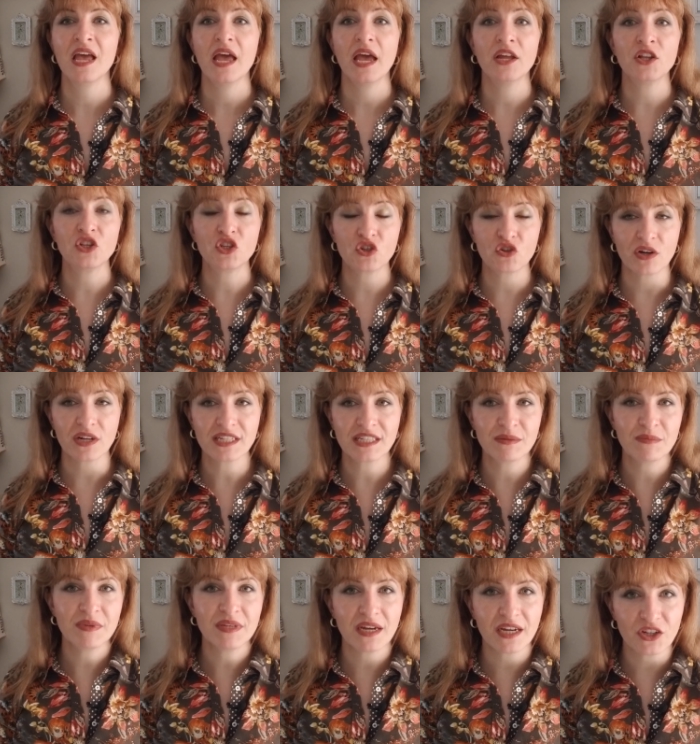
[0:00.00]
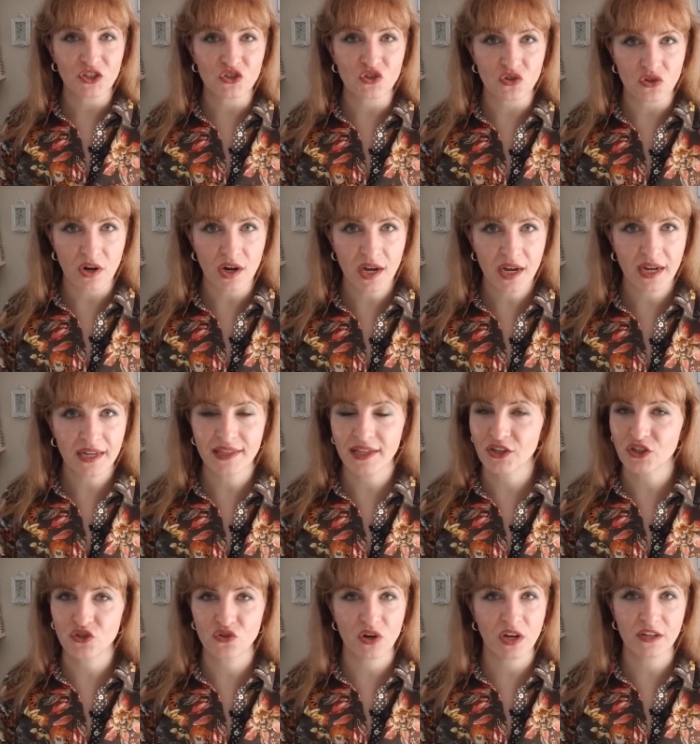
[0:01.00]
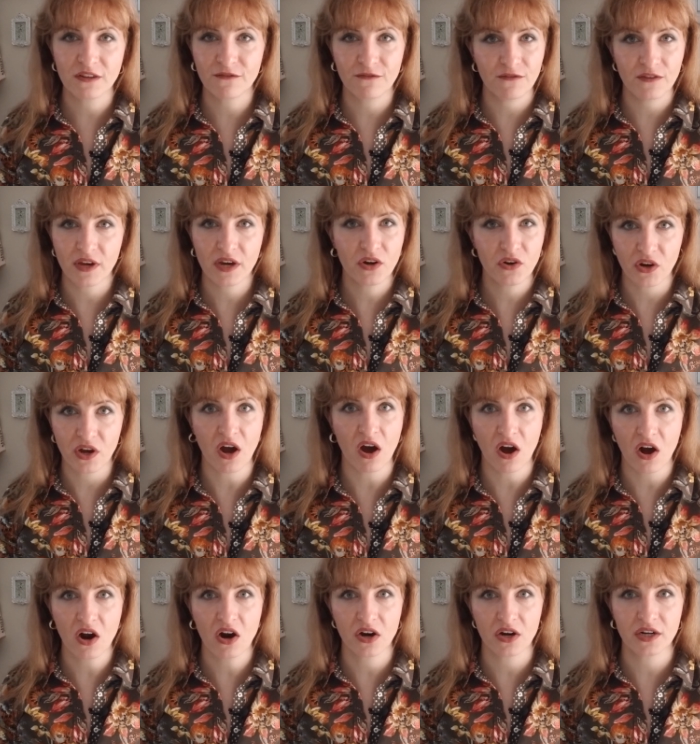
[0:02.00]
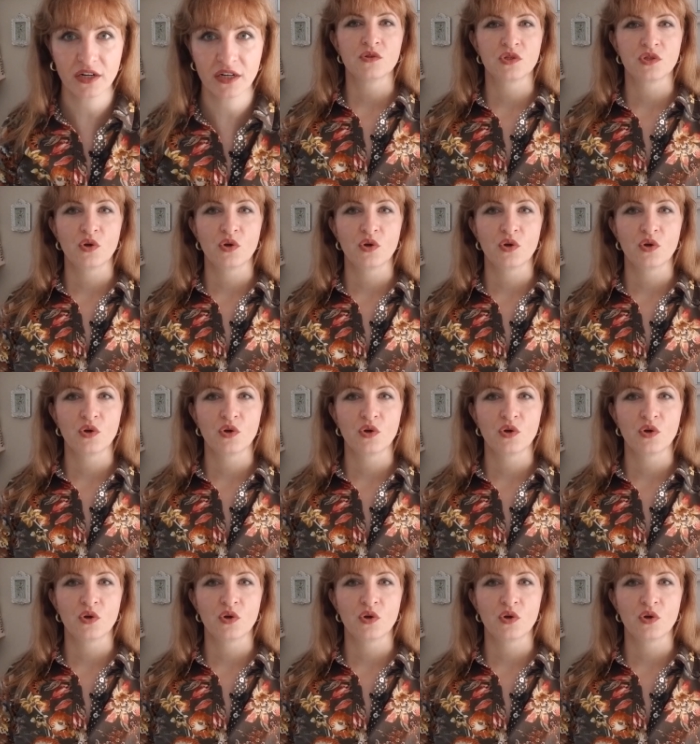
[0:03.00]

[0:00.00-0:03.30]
And trust me, I tried very hard.